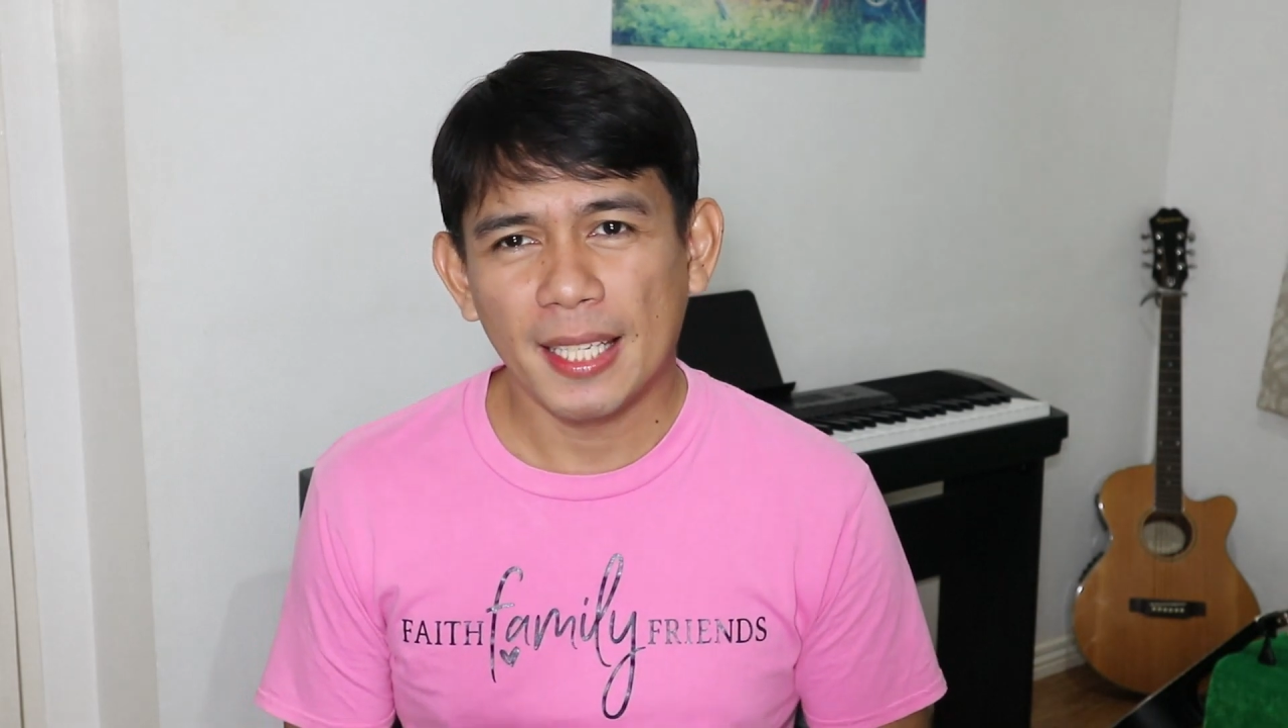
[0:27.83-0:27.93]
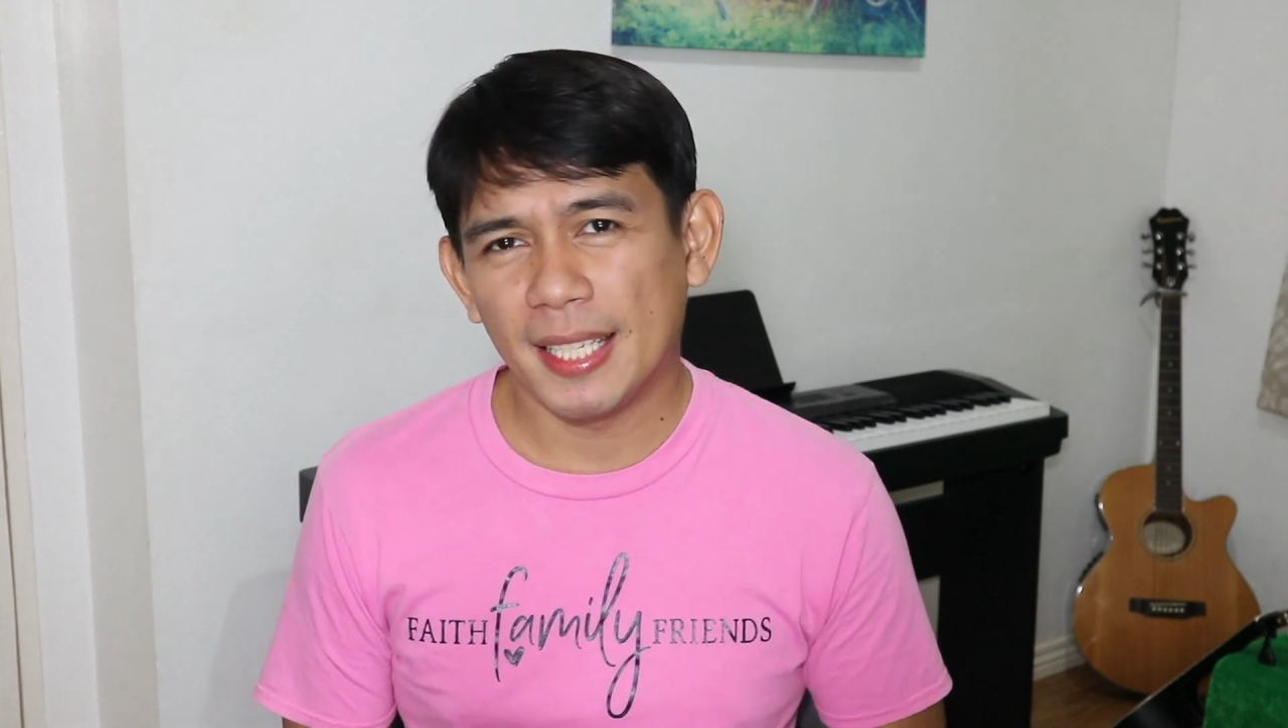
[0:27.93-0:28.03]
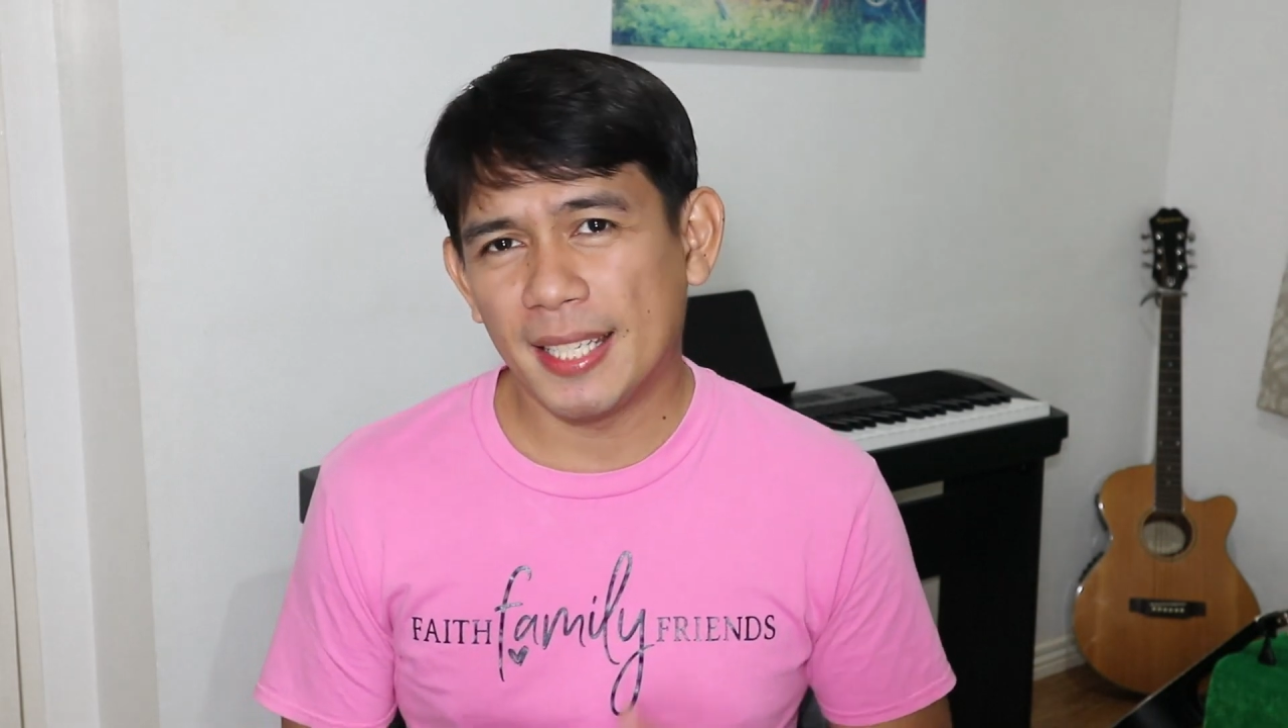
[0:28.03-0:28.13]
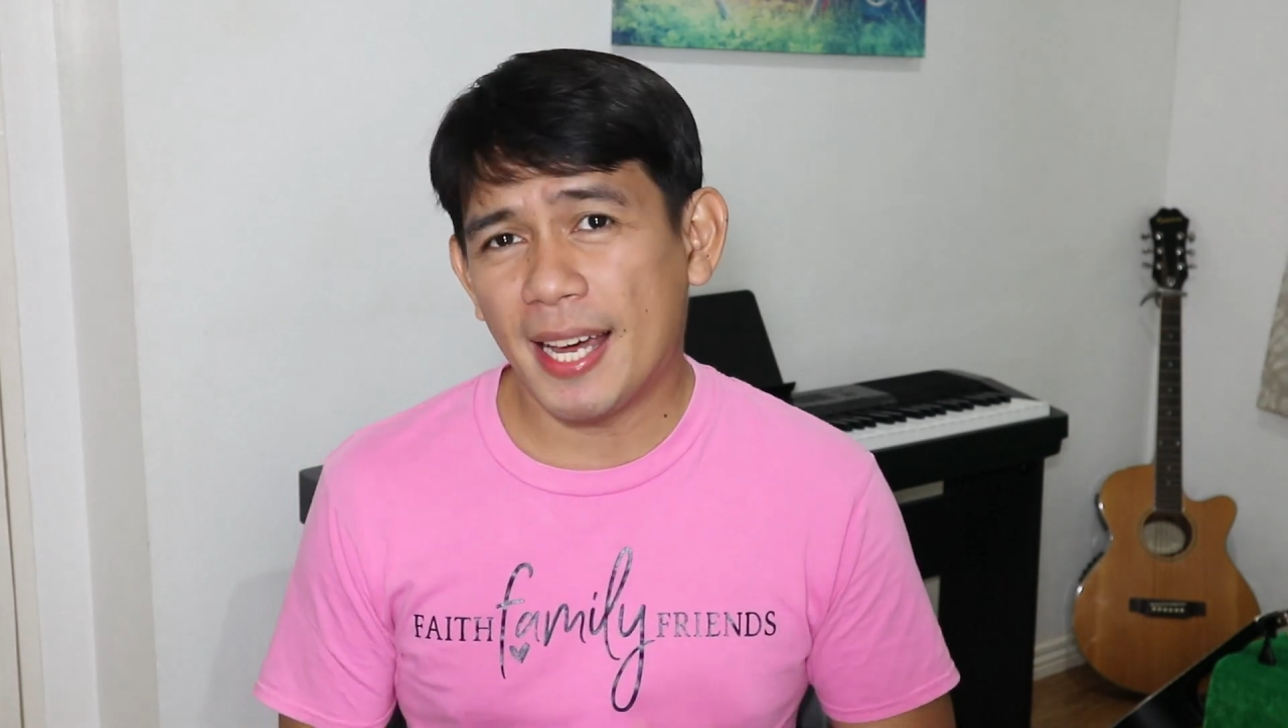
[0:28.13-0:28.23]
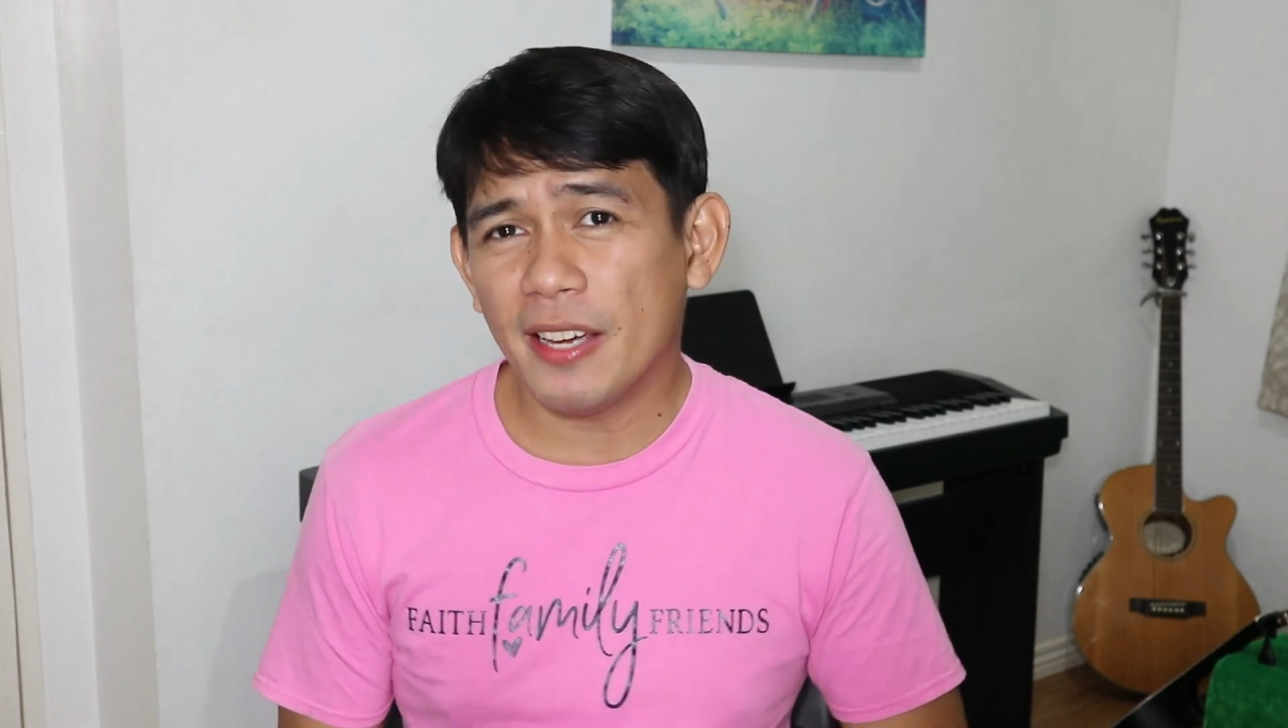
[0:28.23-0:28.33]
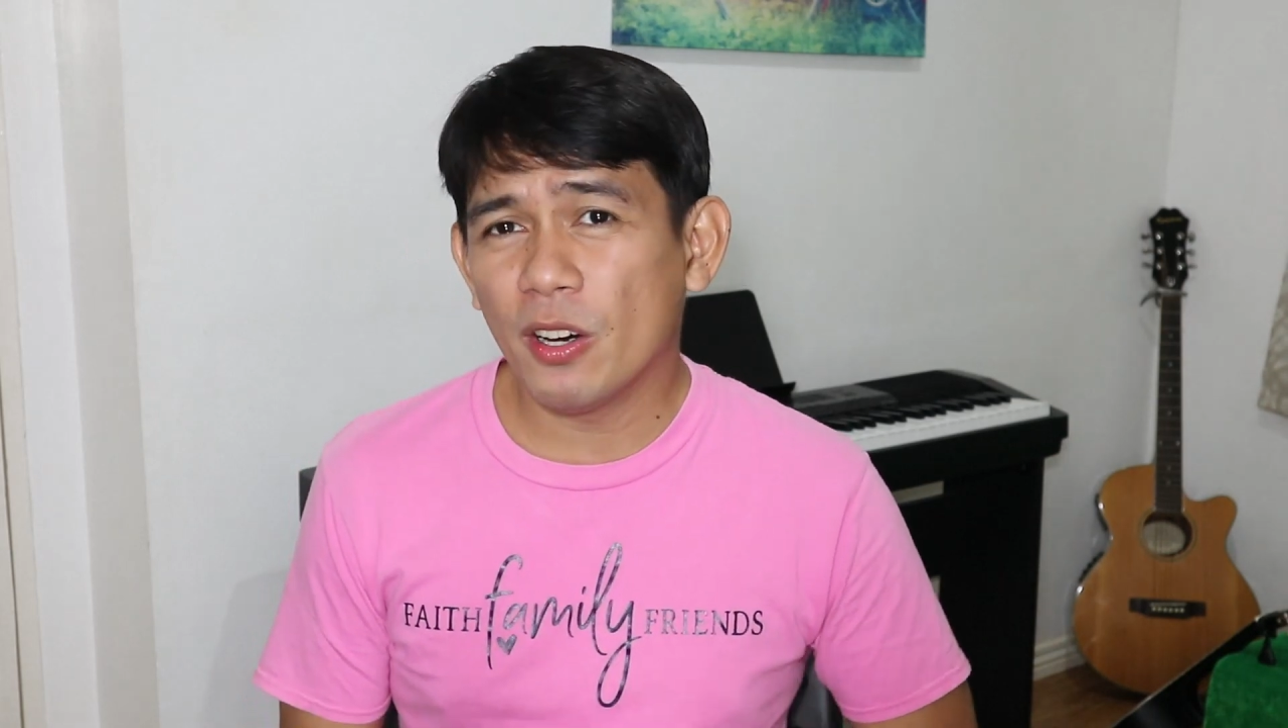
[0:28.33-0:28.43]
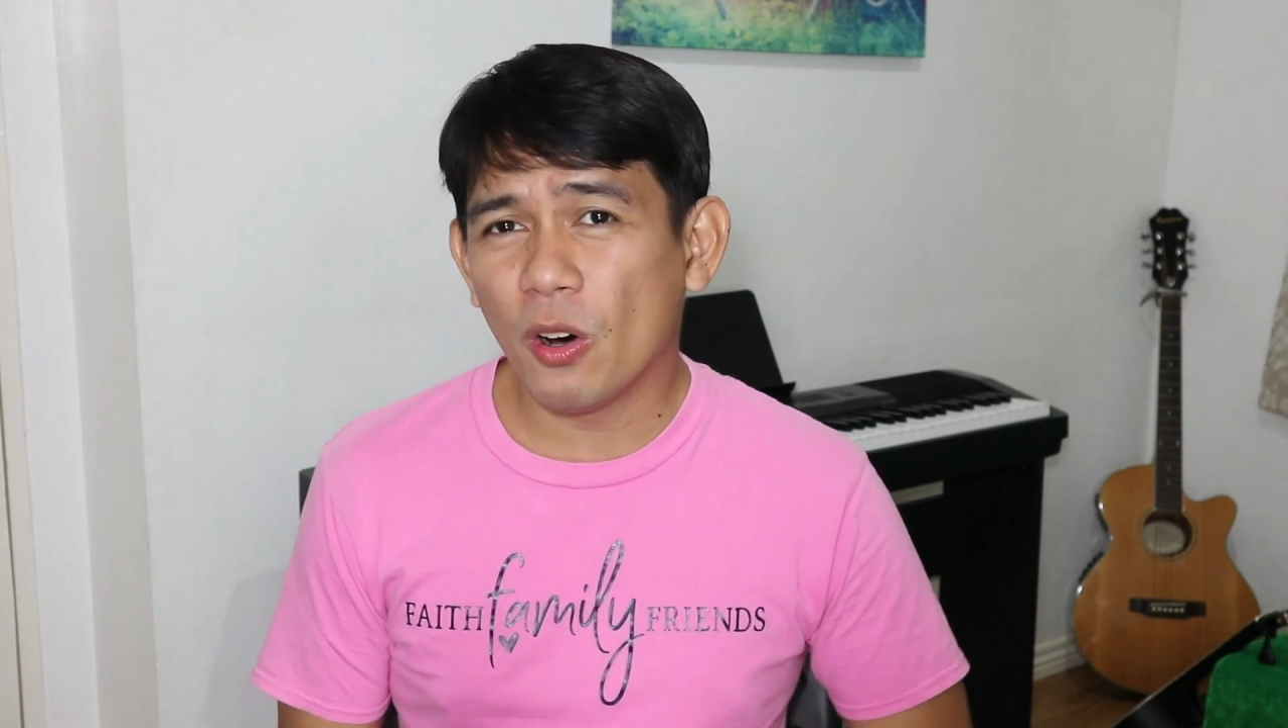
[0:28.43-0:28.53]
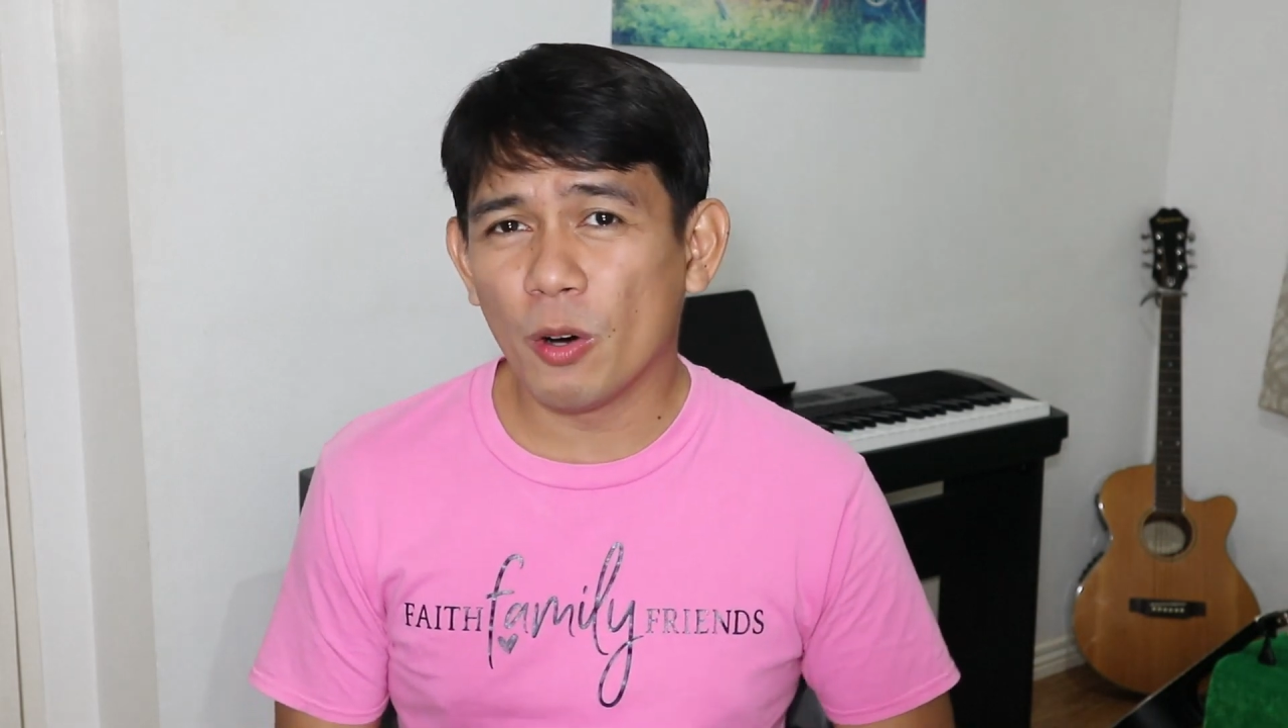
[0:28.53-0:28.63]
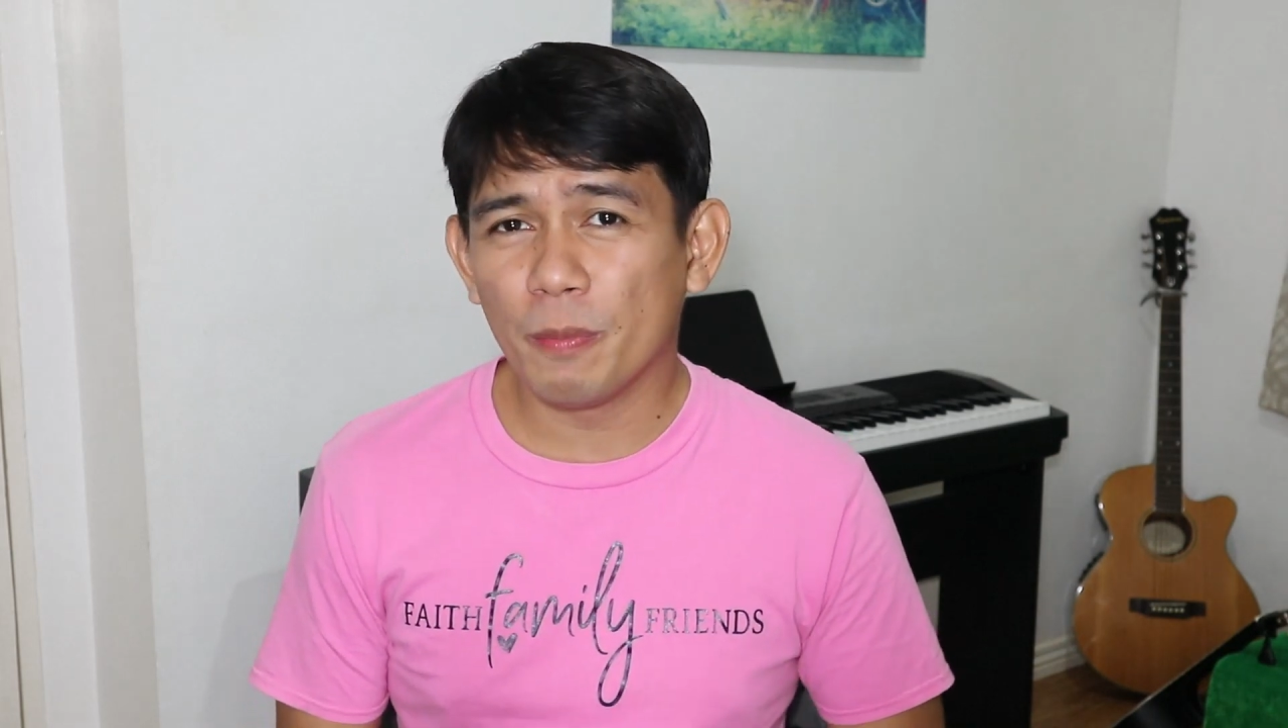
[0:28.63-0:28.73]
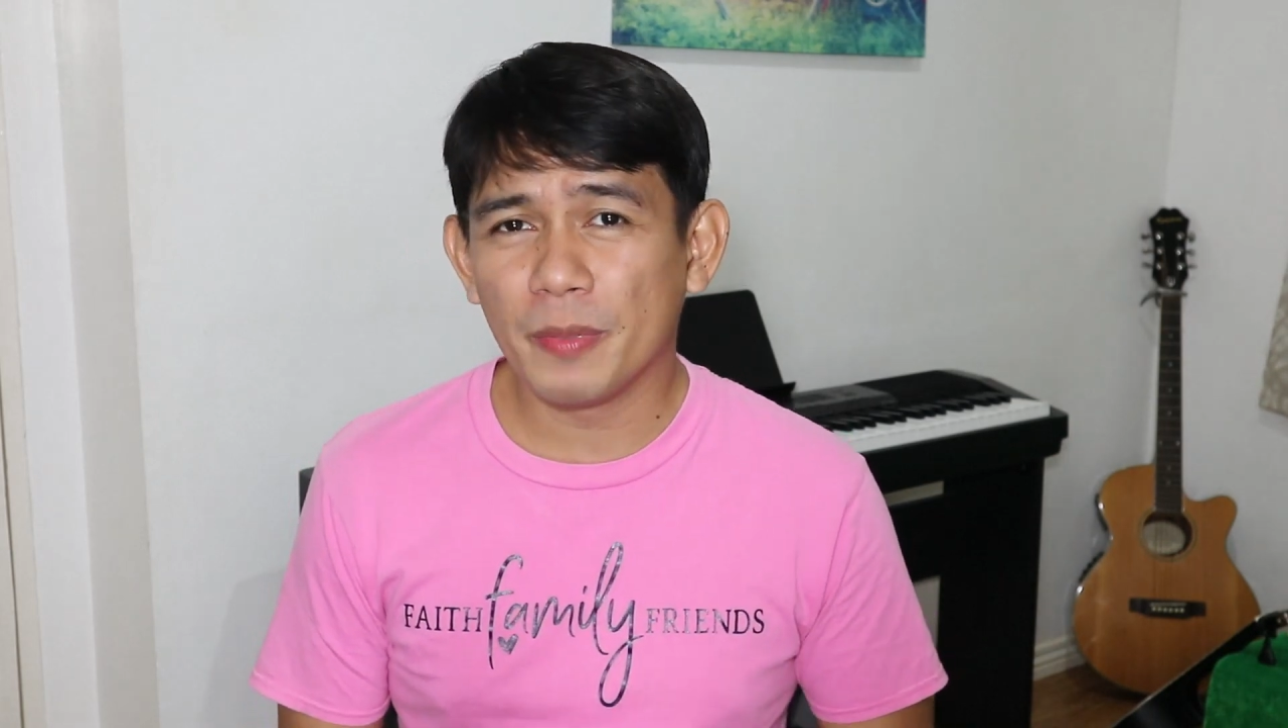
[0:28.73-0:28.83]
And I
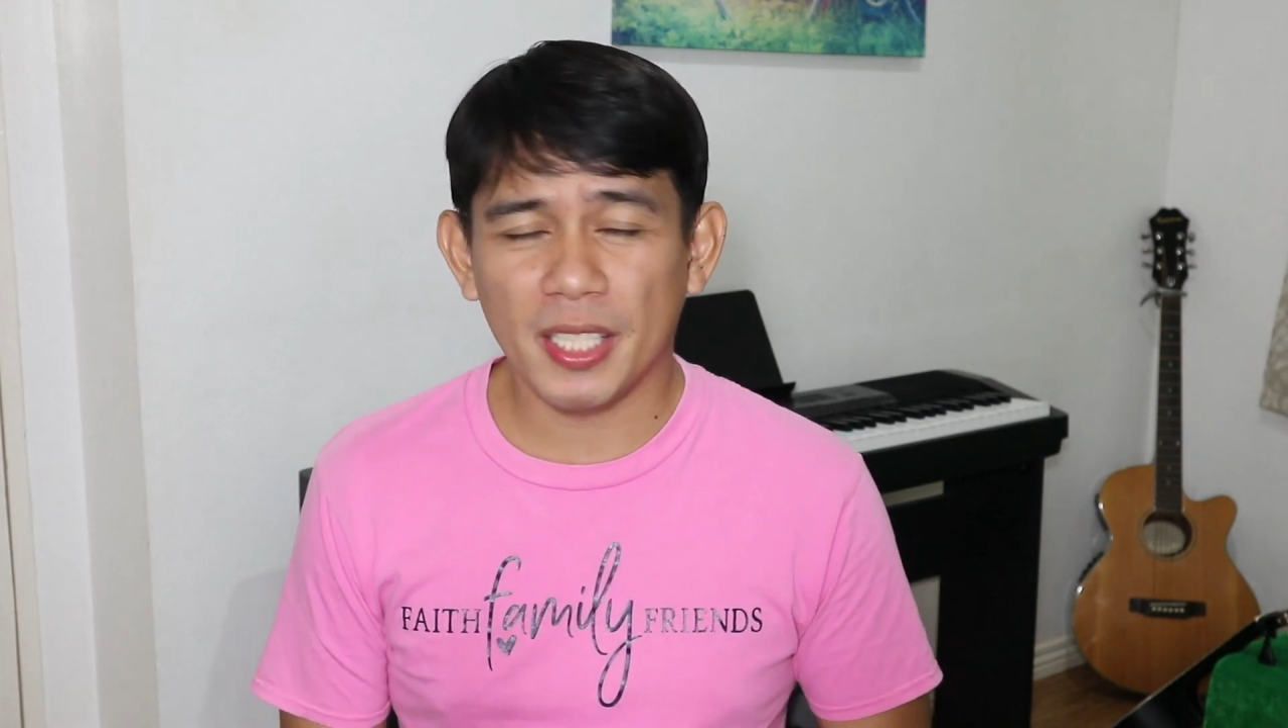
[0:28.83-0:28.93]
hope,